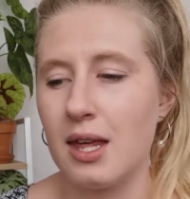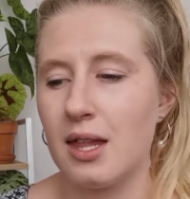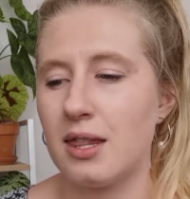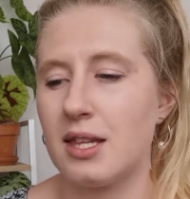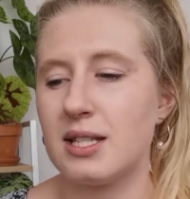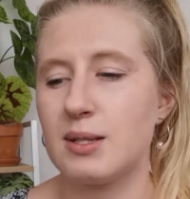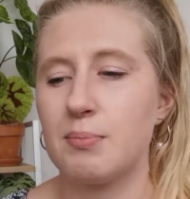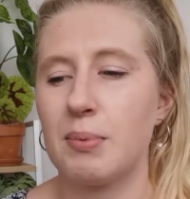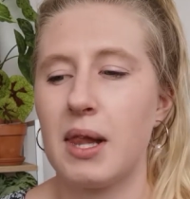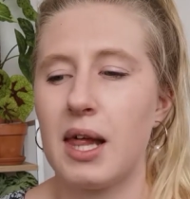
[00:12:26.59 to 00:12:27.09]

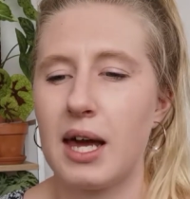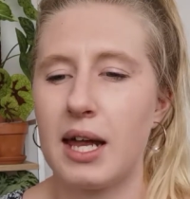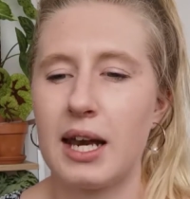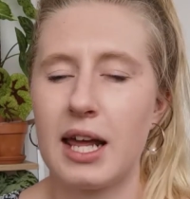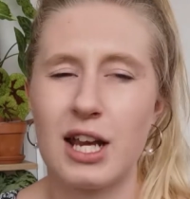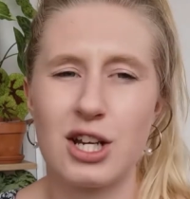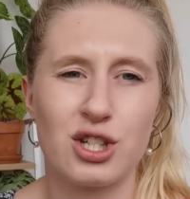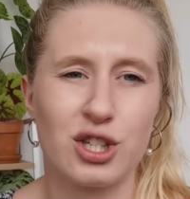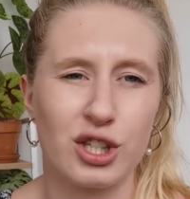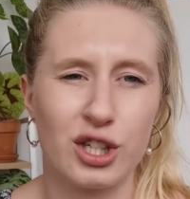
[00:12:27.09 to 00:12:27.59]
This plant
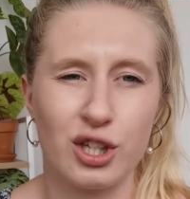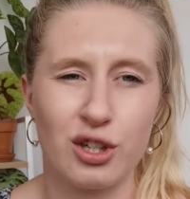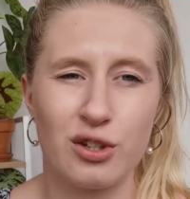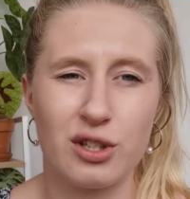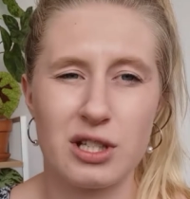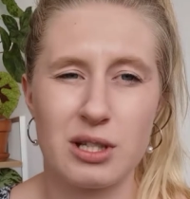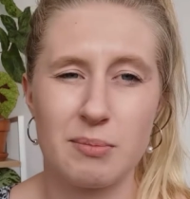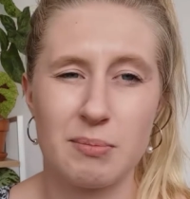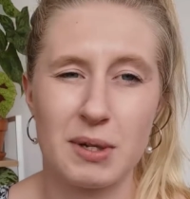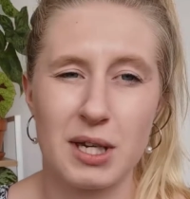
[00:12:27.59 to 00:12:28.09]
actually
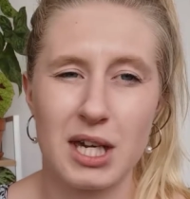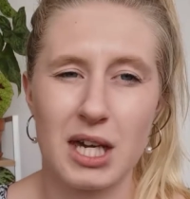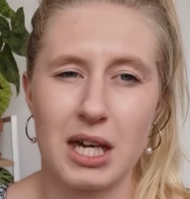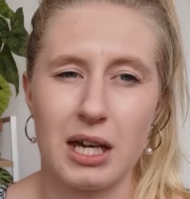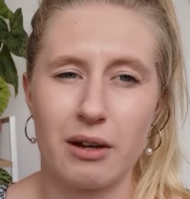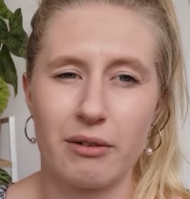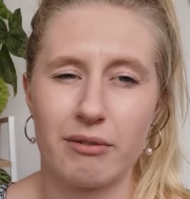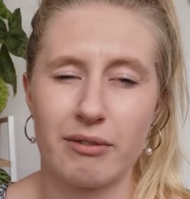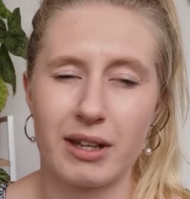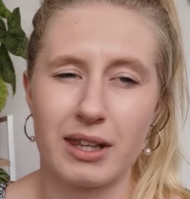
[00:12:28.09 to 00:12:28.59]
used to
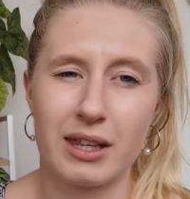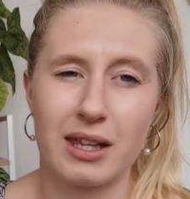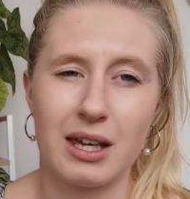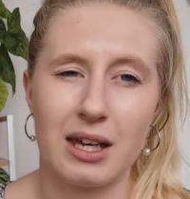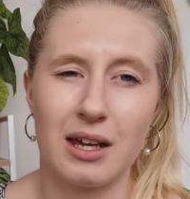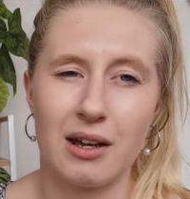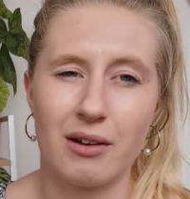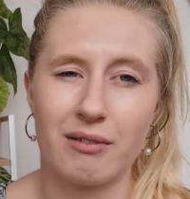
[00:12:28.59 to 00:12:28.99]
be really